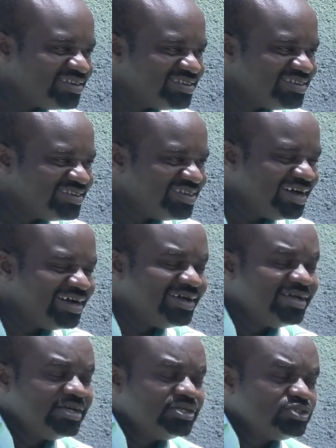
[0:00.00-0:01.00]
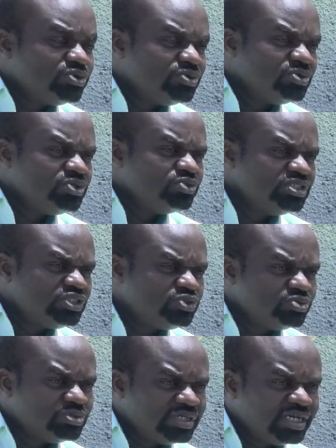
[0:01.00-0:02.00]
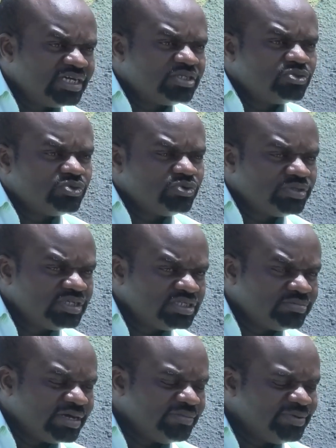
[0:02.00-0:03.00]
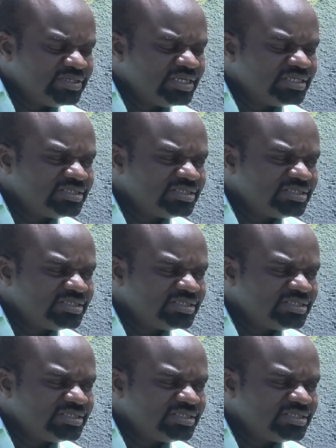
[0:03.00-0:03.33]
Yeah. So you need to get to know this is my business.